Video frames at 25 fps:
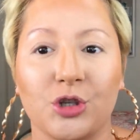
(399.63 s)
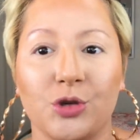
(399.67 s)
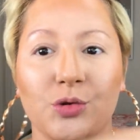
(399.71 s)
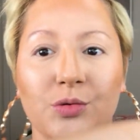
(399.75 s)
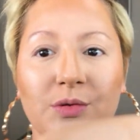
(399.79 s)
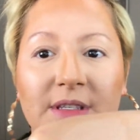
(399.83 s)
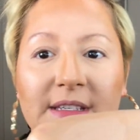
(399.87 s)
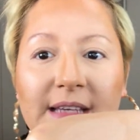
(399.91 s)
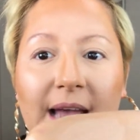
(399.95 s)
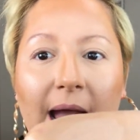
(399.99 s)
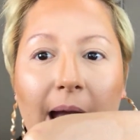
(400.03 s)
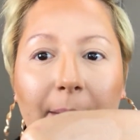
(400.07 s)
to
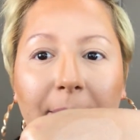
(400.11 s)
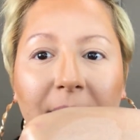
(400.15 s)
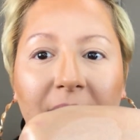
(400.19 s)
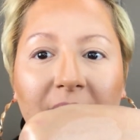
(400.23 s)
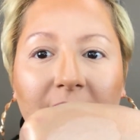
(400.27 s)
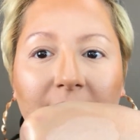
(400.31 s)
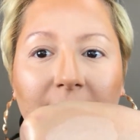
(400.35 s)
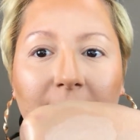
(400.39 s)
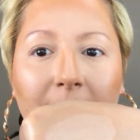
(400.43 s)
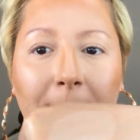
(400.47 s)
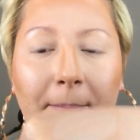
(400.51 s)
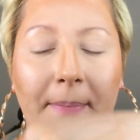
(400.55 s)
dab it
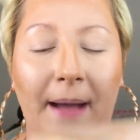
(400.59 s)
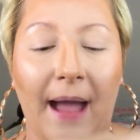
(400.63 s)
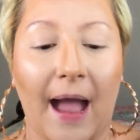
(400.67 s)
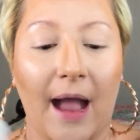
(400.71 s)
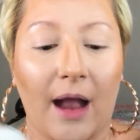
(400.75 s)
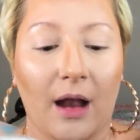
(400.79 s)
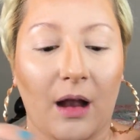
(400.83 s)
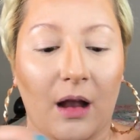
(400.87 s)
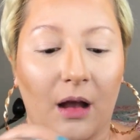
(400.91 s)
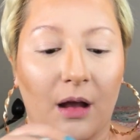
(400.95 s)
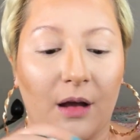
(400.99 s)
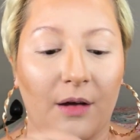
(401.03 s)
in the
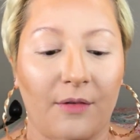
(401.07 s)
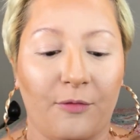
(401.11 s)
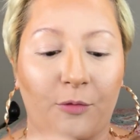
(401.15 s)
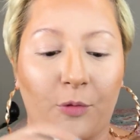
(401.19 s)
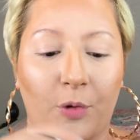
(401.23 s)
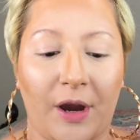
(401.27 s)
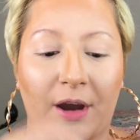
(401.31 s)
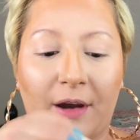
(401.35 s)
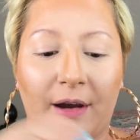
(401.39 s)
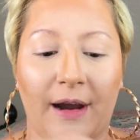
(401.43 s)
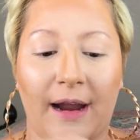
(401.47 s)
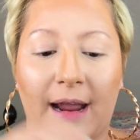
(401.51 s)
back of
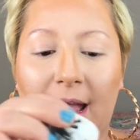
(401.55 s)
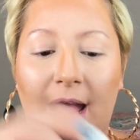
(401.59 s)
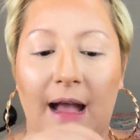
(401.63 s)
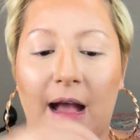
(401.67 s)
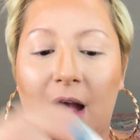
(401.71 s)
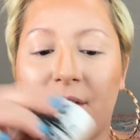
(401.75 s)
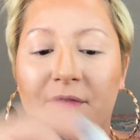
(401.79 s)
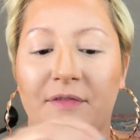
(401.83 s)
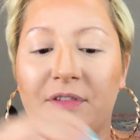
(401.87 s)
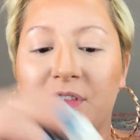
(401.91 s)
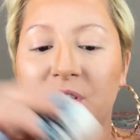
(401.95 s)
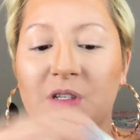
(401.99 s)
where I have